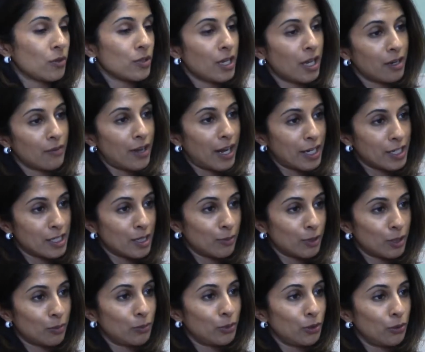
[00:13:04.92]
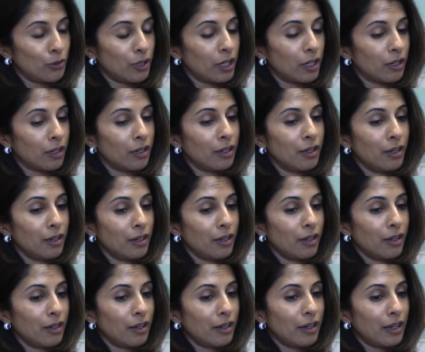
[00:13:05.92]
she was head of academic computing,
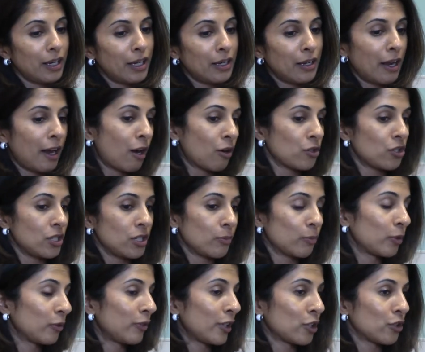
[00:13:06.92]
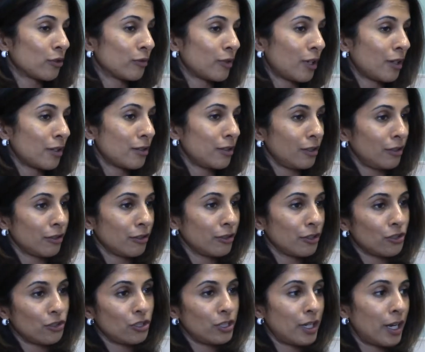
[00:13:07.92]
and now she's a professional volunteer,
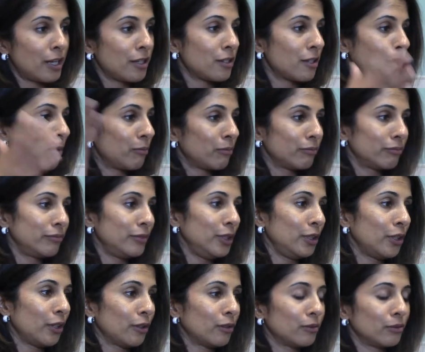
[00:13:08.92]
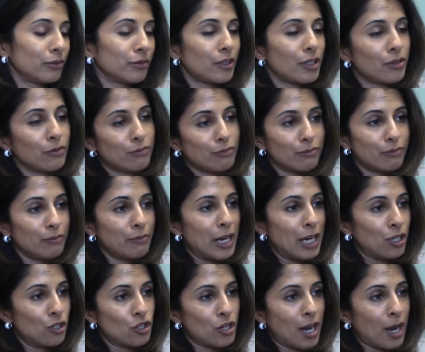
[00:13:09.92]
and she heads up, you know, the
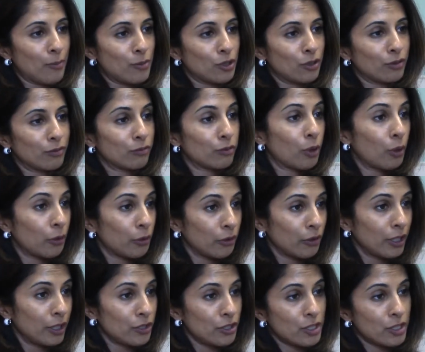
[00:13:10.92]
main chapter of Rotary.